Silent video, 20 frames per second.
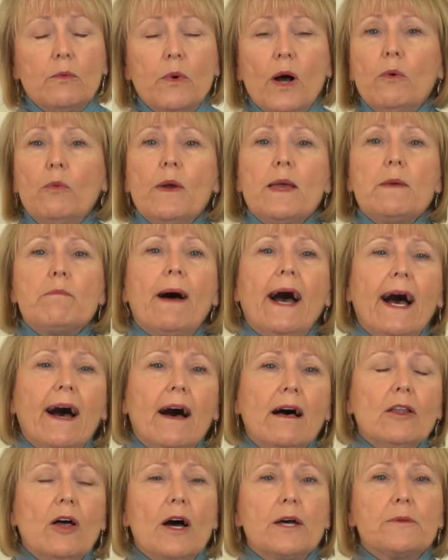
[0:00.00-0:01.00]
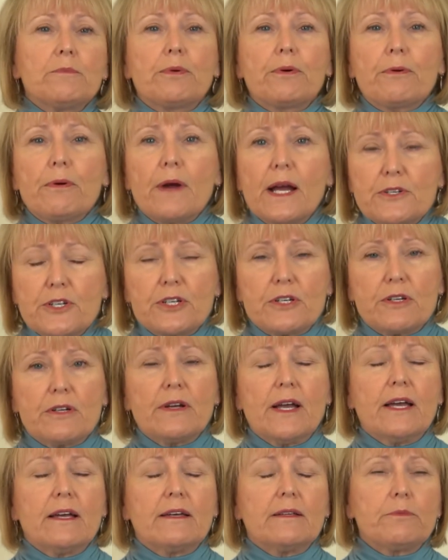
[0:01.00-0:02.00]
while we pile on
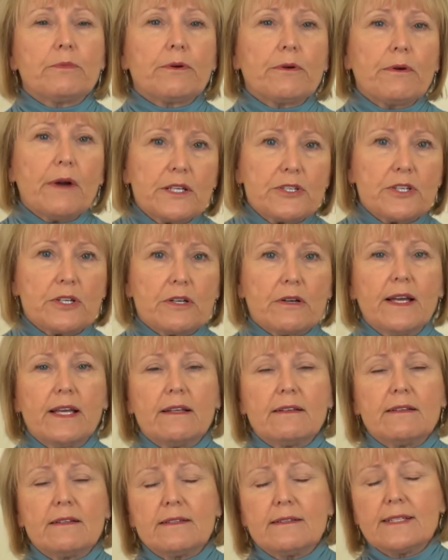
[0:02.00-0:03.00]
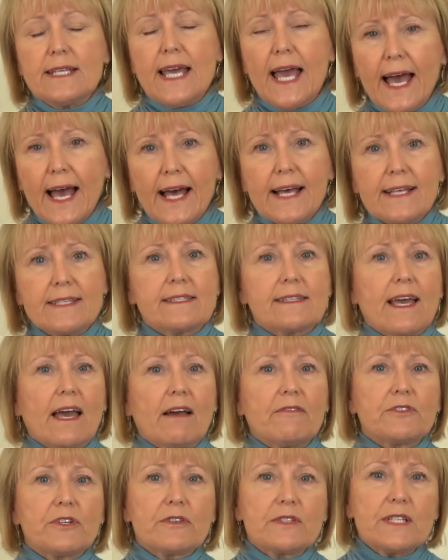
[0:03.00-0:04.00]
pressure and
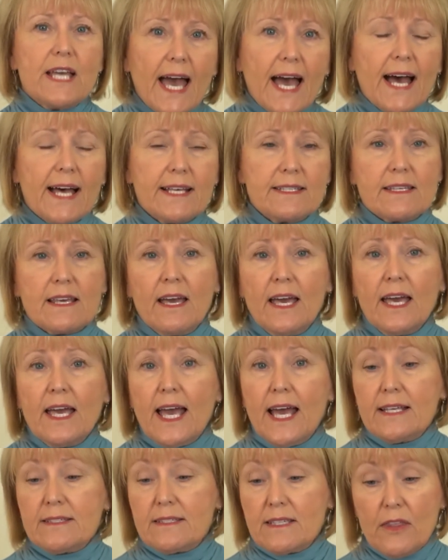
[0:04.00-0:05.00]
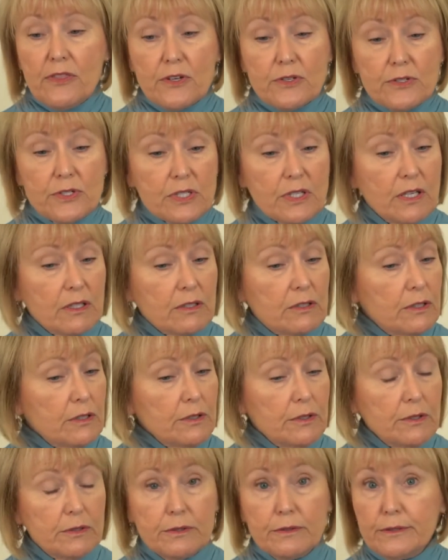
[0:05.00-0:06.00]
task after task, as others
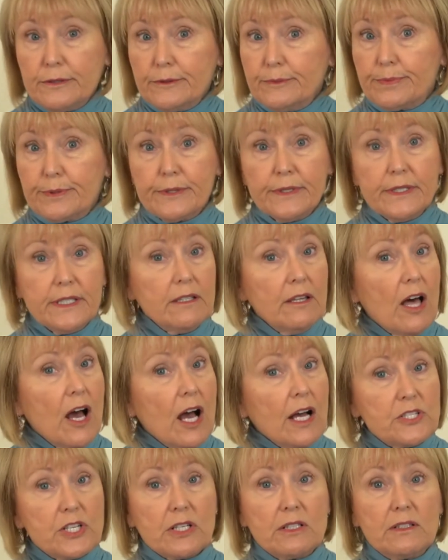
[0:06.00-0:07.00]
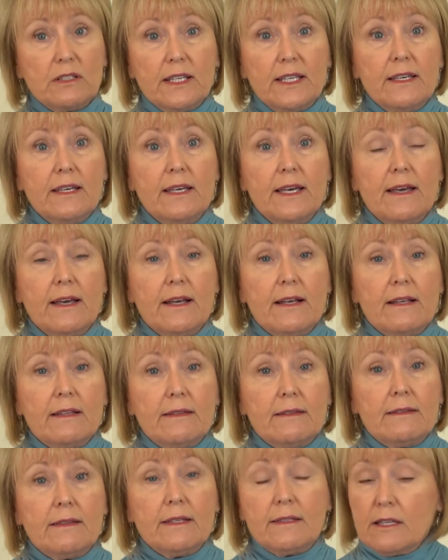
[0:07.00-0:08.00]
conclude pretty logically
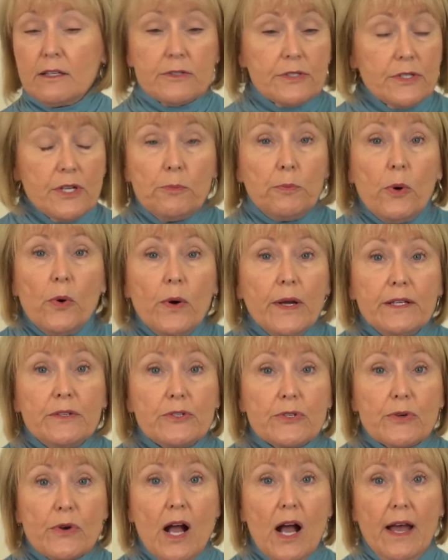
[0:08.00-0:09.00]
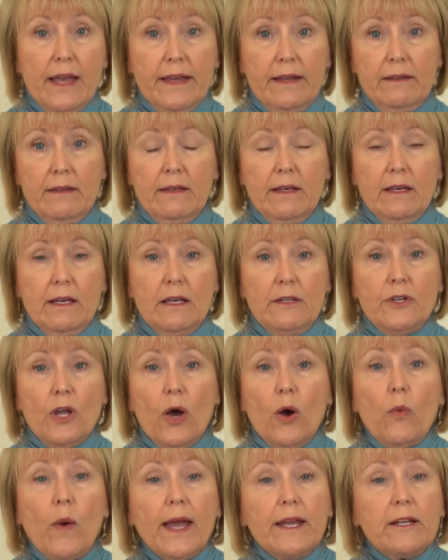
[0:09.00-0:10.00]
that there's no point in trying,
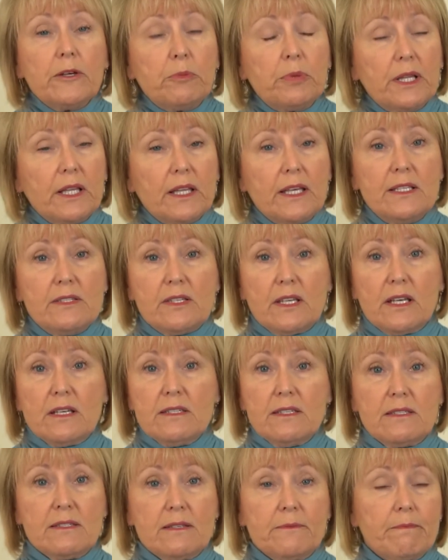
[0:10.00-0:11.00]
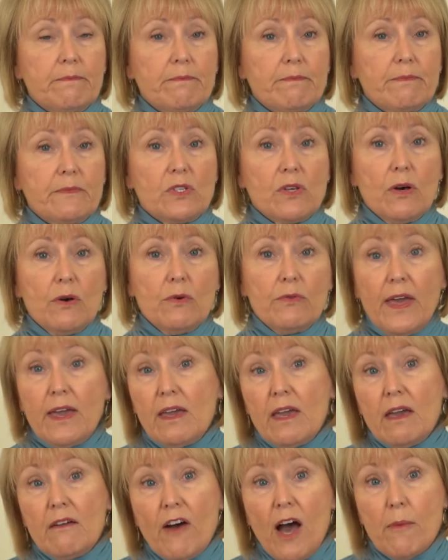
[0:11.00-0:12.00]
no way to please us, so
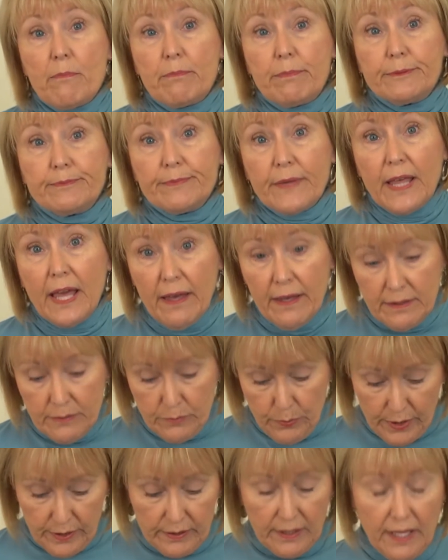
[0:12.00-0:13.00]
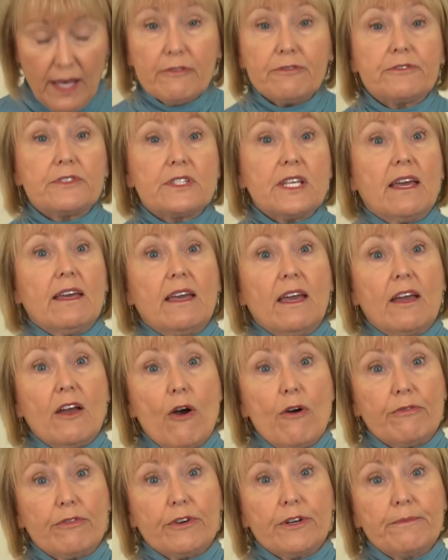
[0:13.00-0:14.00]
they give up and we're left
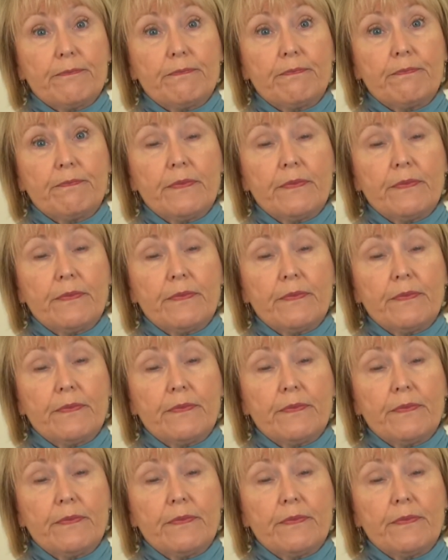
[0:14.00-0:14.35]
taking over.